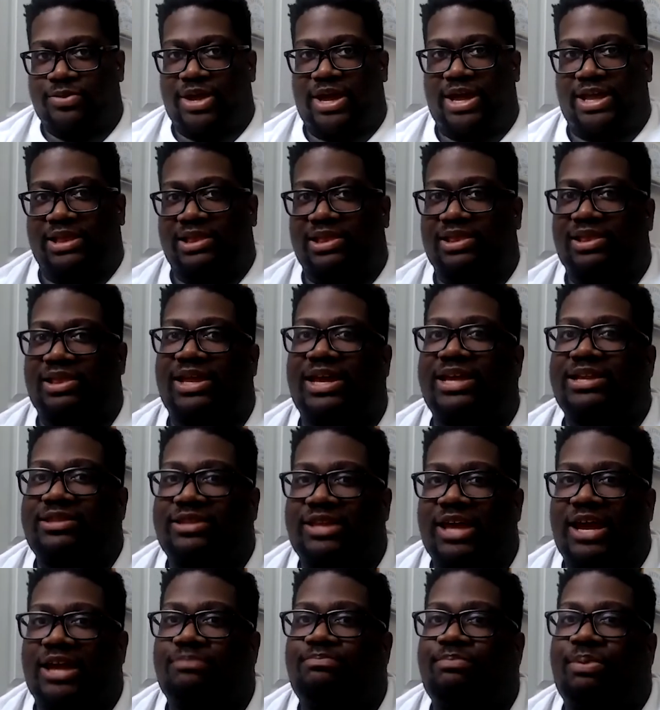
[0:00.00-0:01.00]
and let
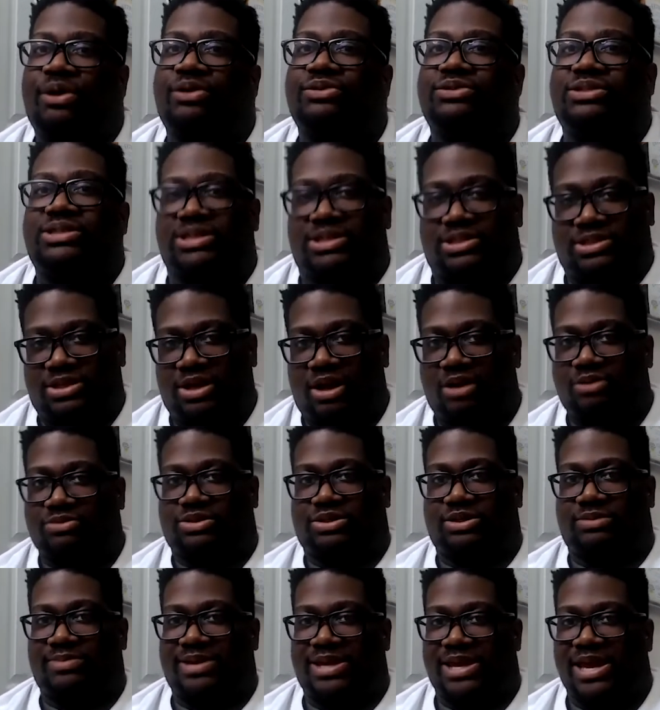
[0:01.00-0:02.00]
that person talk
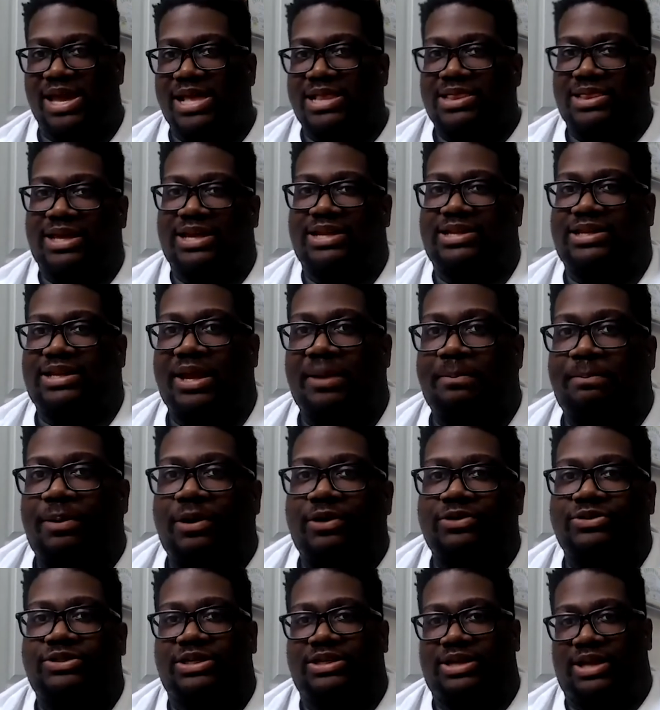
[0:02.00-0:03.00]
to me. Let that
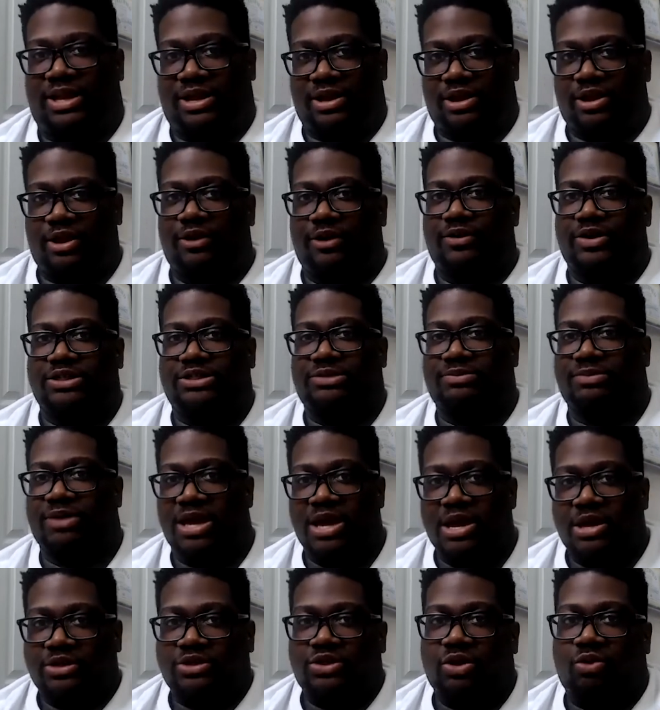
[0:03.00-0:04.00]
person encourage me.
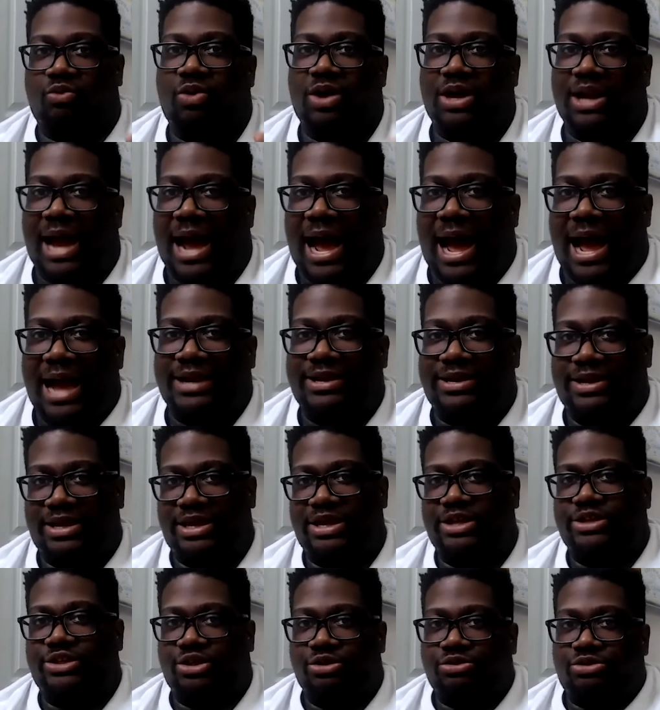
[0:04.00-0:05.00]
So what I
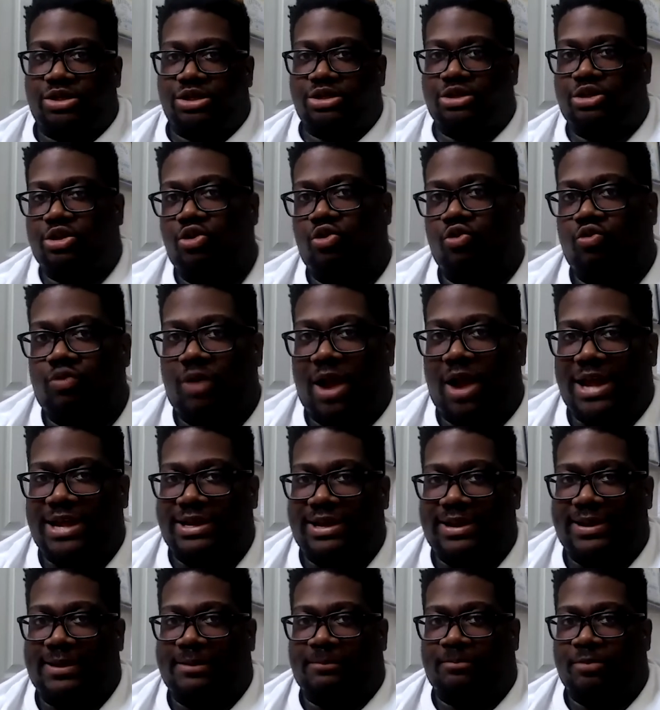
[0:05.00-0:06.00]
need you to do right
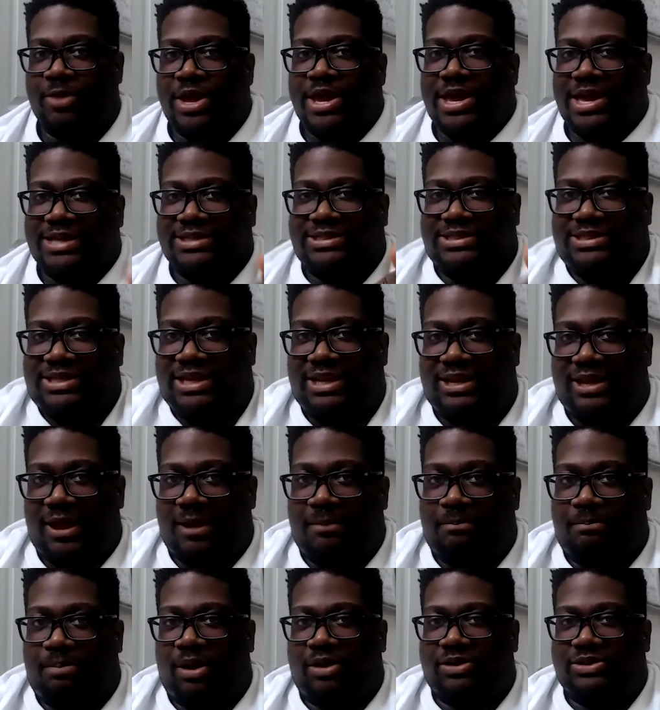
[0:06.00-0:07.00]
now is see
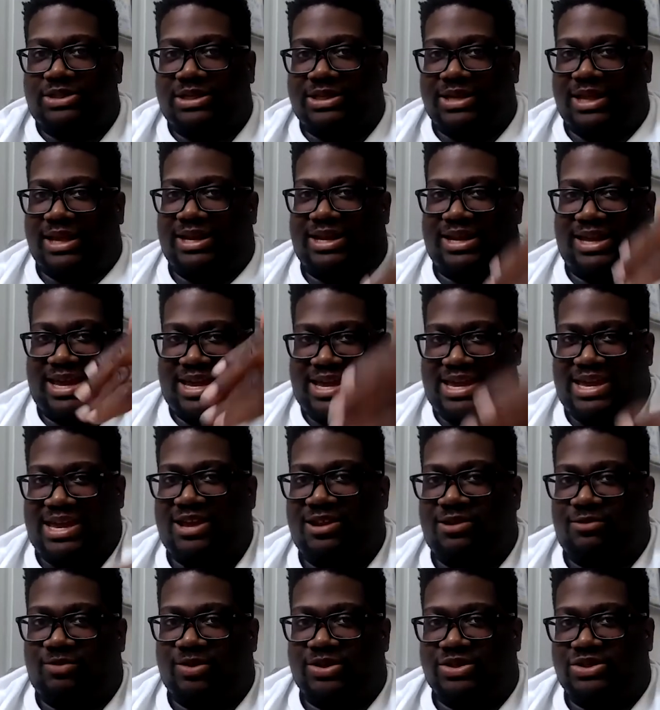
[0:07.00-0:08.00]
that person at the
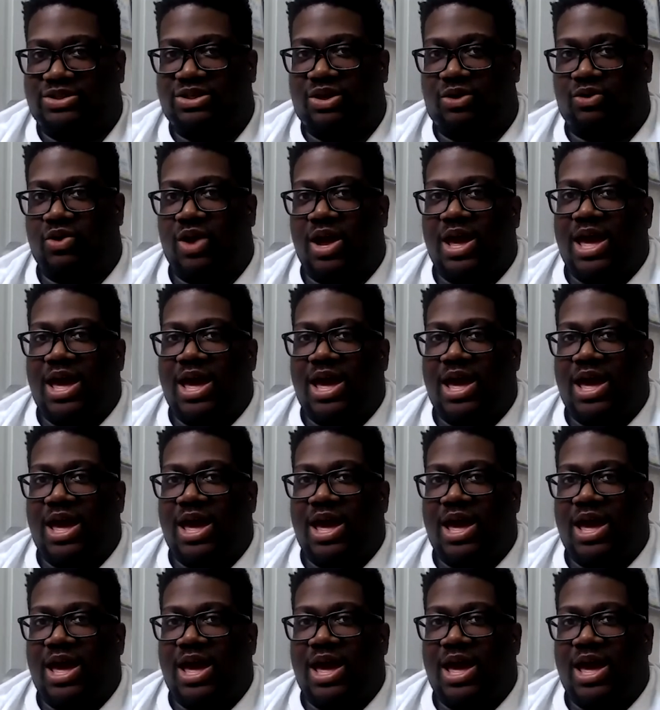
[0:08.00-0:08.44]
end result